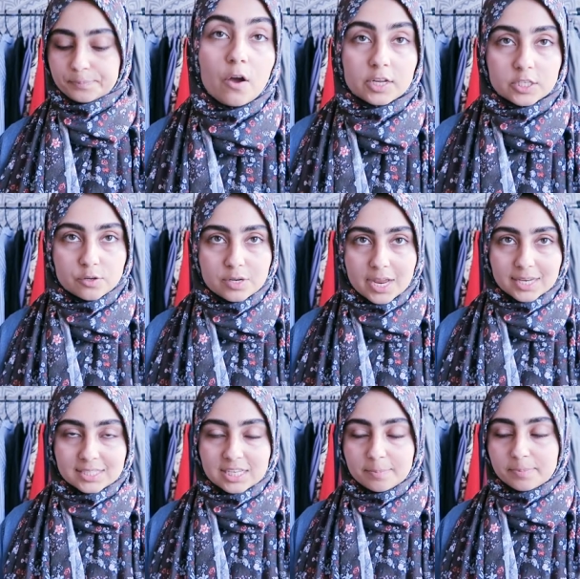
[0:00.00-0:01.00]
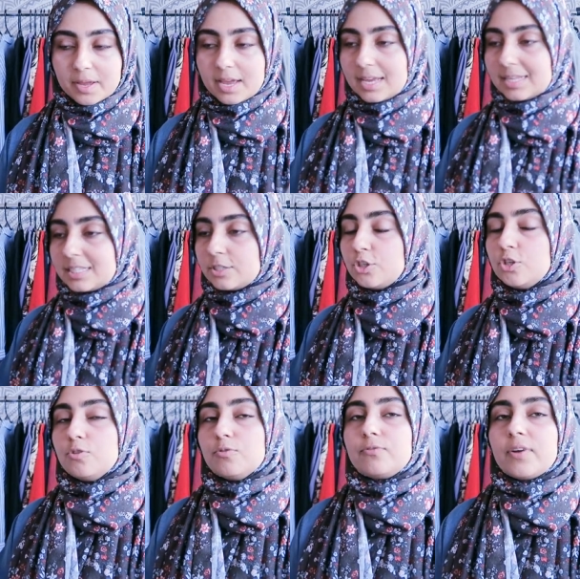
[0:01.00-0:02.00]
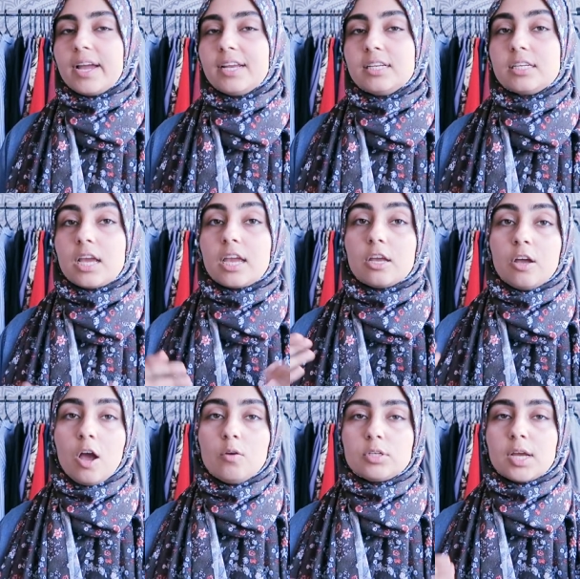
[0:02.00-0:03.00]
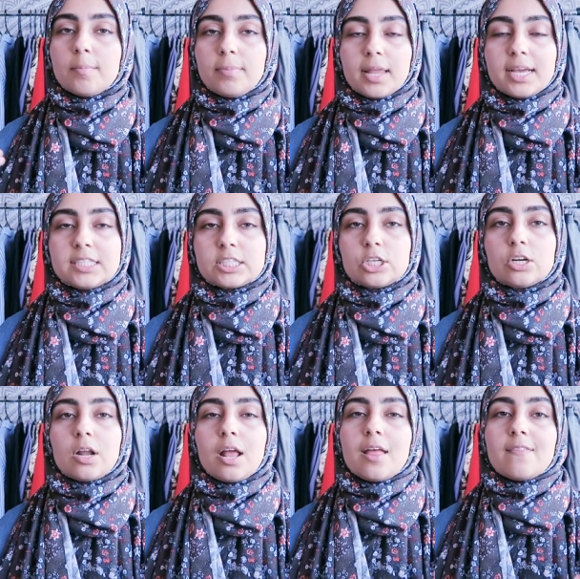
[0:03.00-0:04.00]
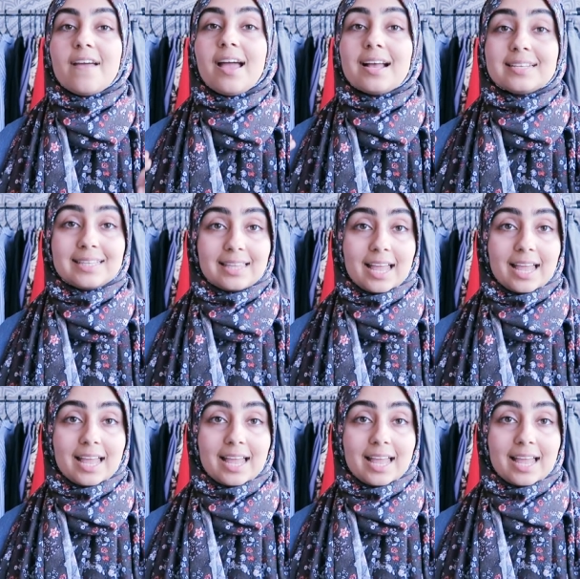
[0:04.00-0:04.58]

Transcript: Okay, so next tip is to find a coat, a blazer that has